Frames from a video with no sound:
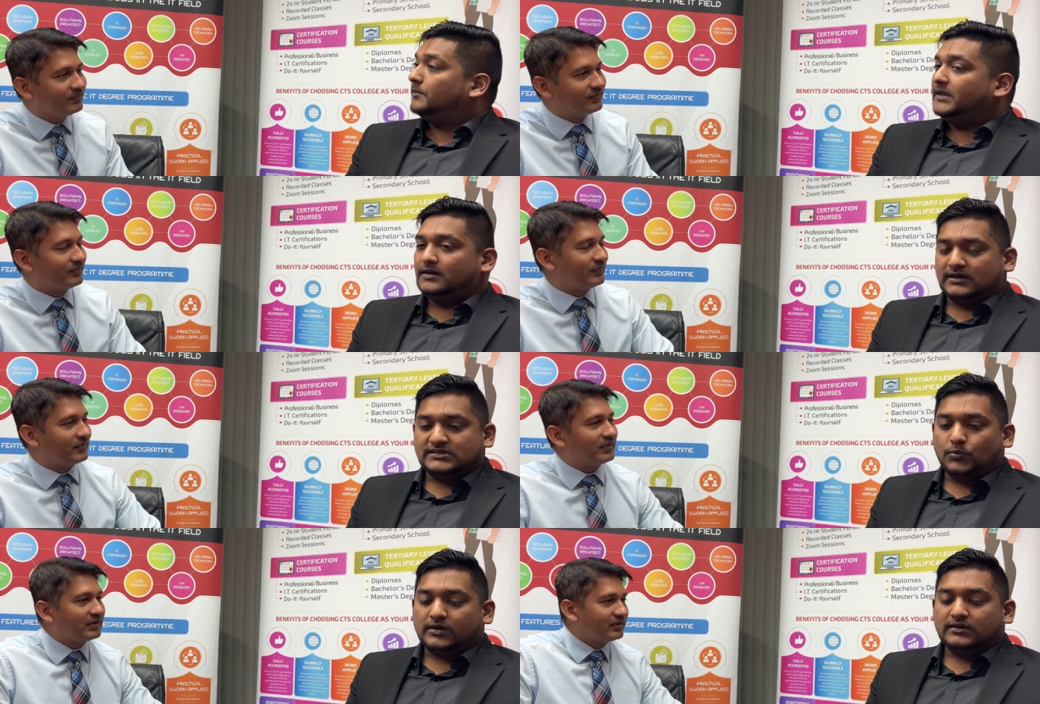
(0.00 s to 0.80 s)

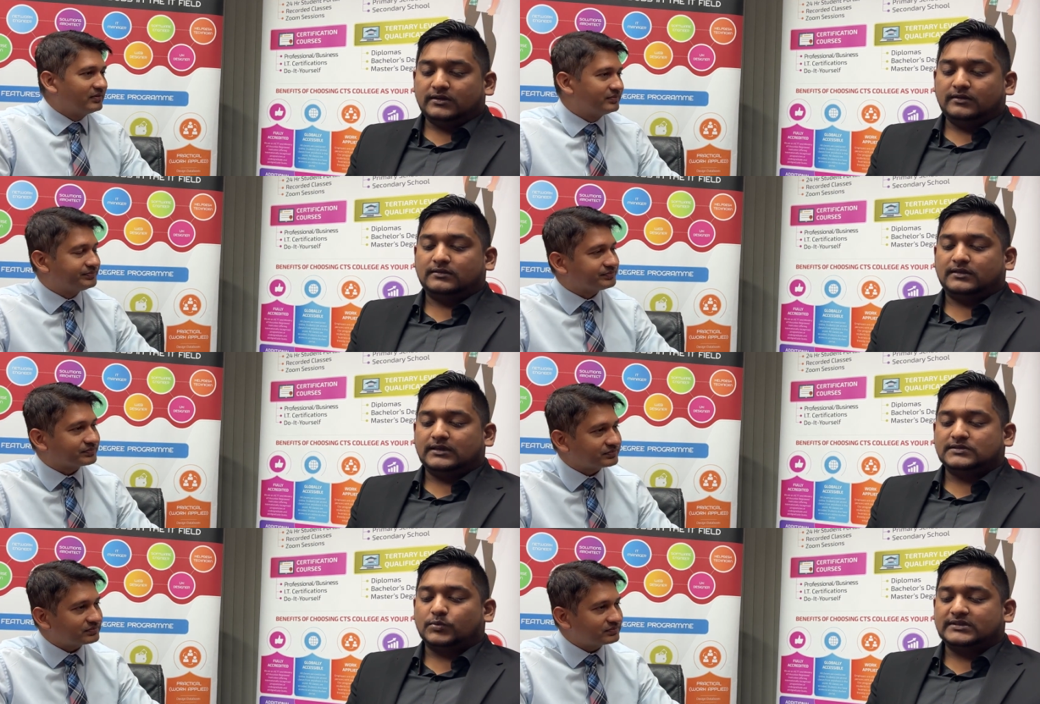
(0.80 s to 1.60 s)
Speaker 1: because one of the
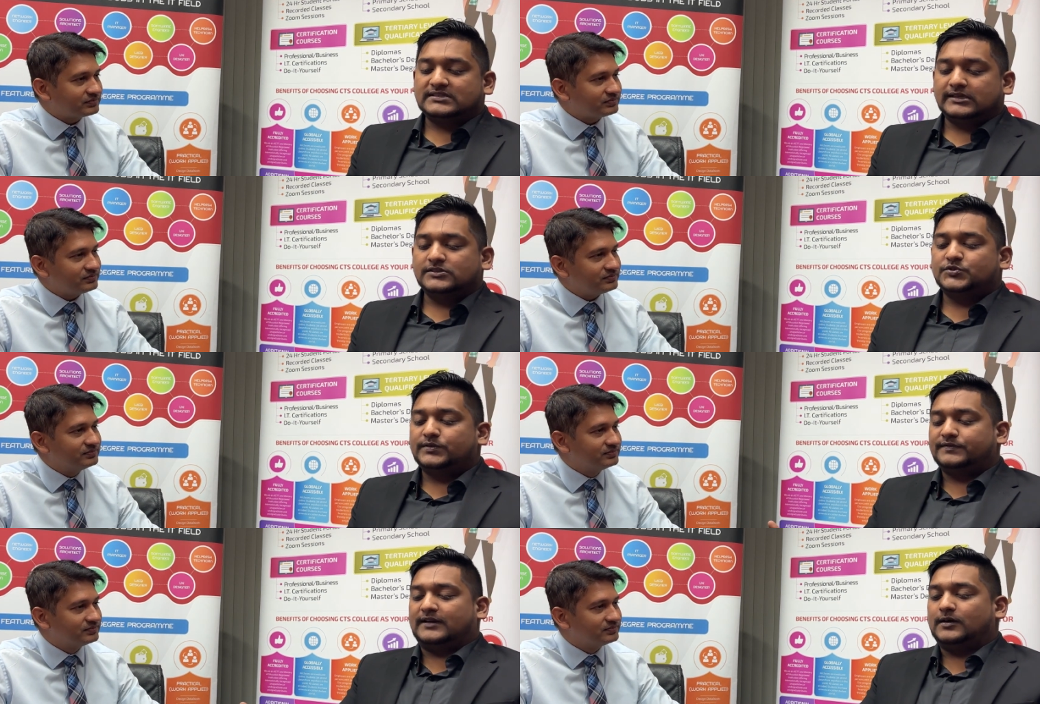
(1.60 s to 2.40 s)
things, one of the skills you
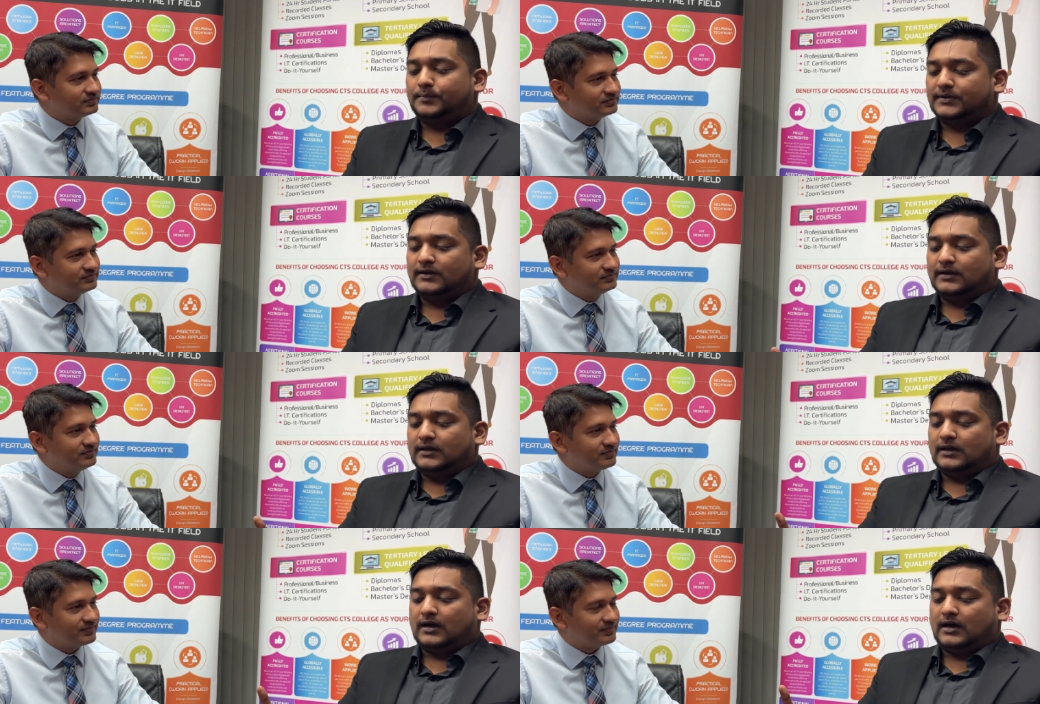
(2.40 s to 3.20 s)
develop
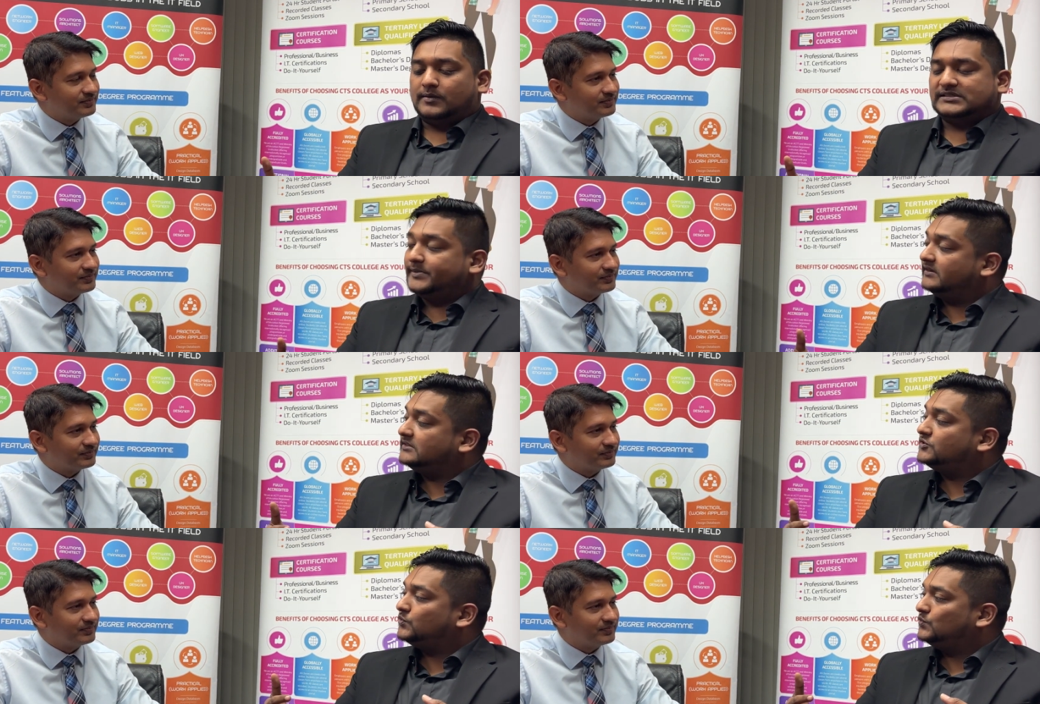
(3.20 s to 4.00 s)
uh, is the
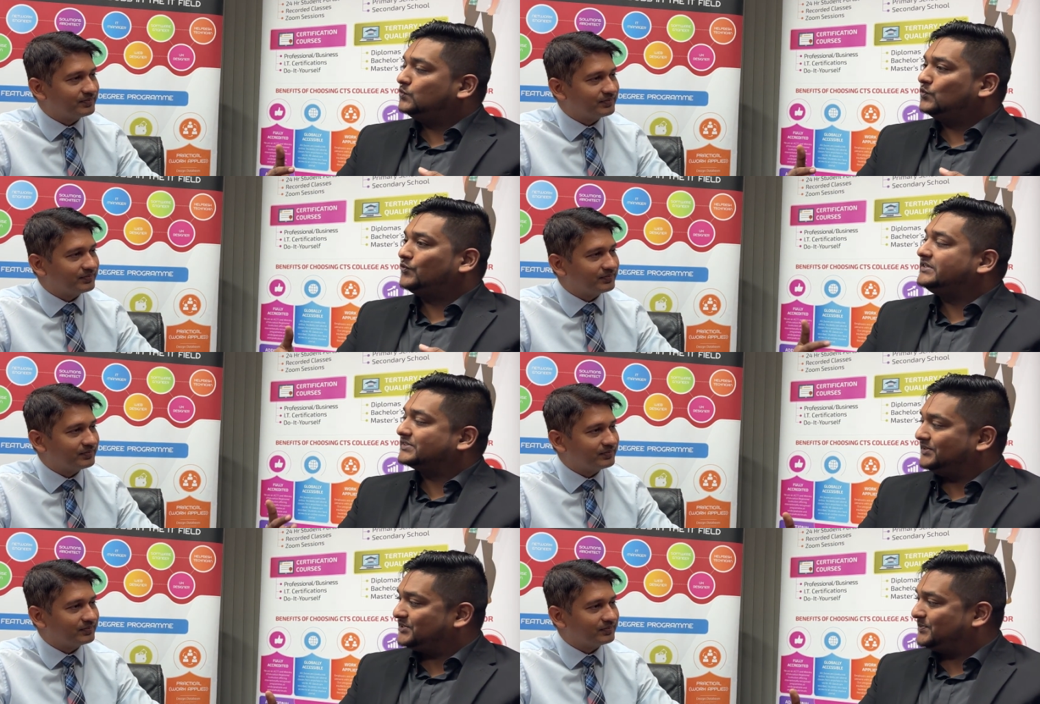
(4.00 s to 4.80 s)
ability to do
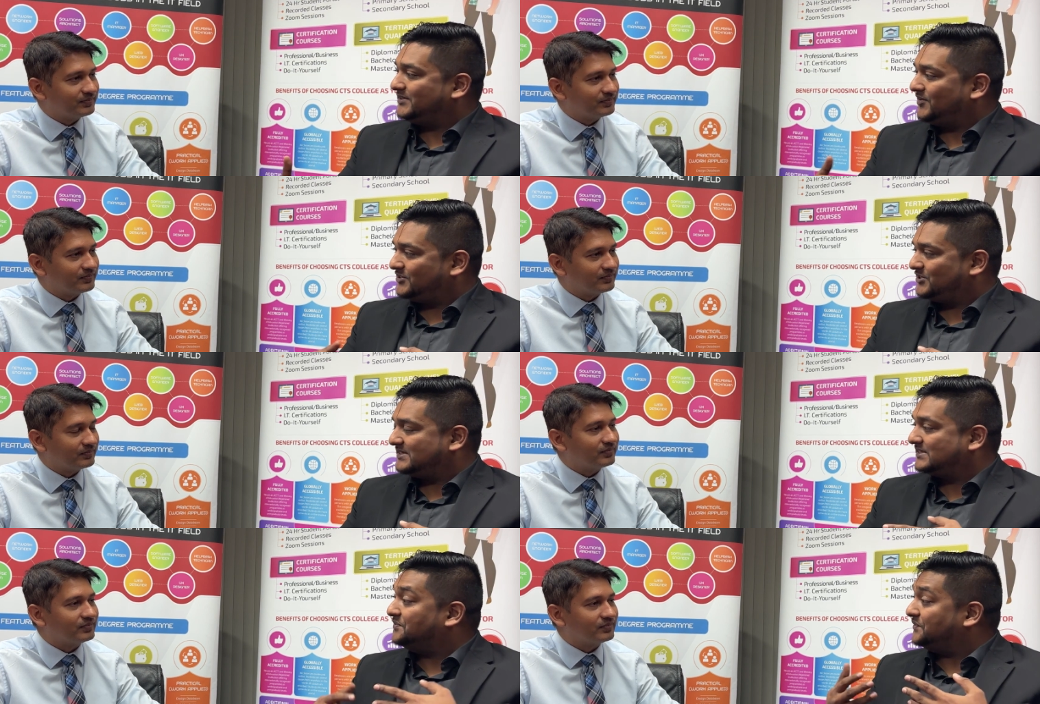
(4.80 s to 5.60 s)
research, but not
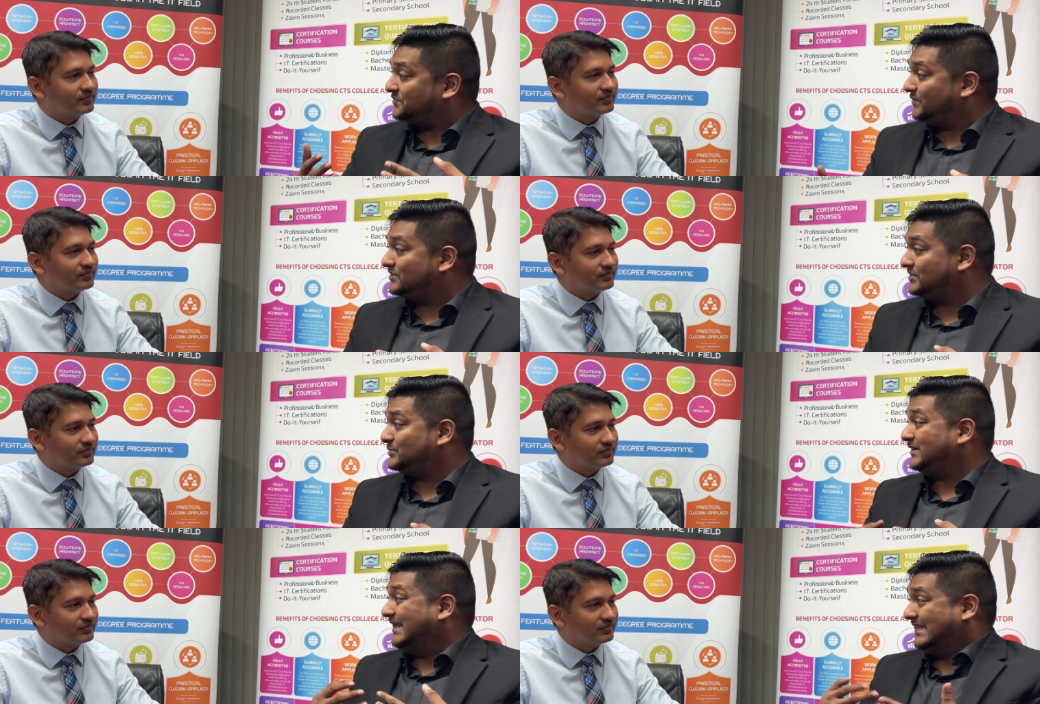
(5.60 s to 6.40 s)
just surface
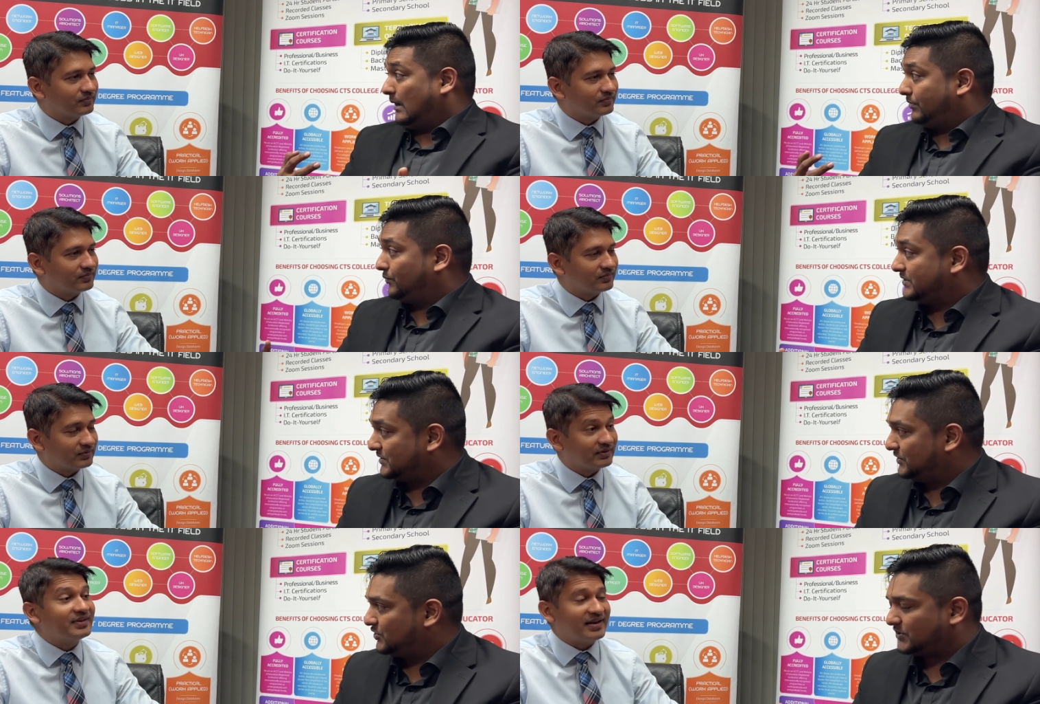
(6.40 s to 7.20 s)
research, but in-depth
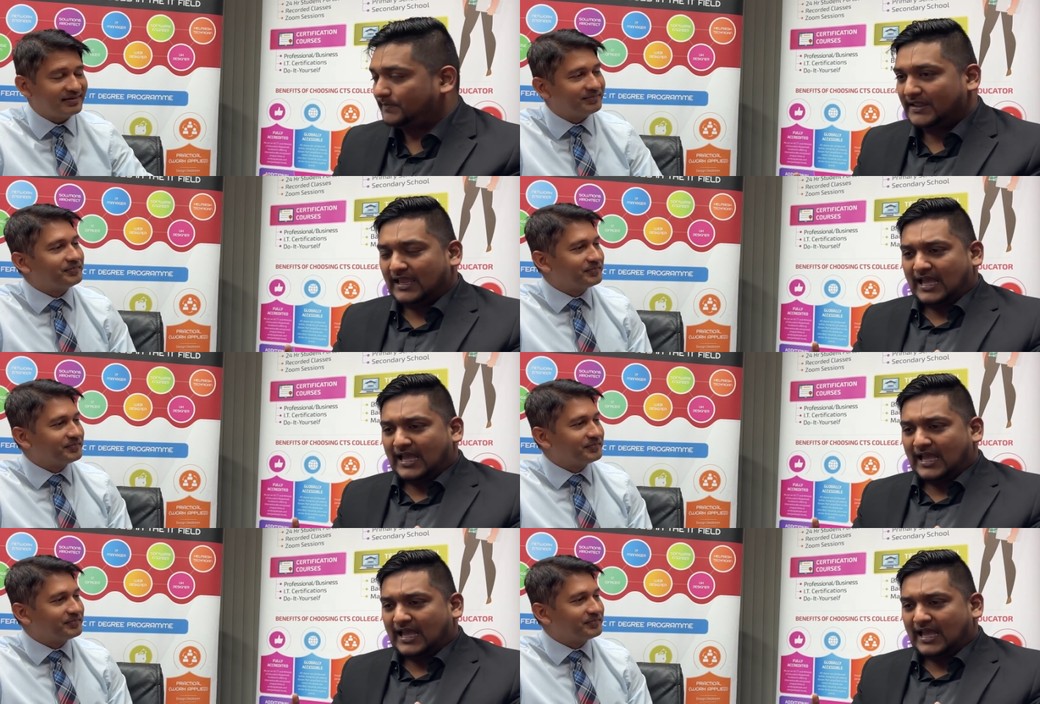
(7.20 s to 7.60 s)
research. Yeah.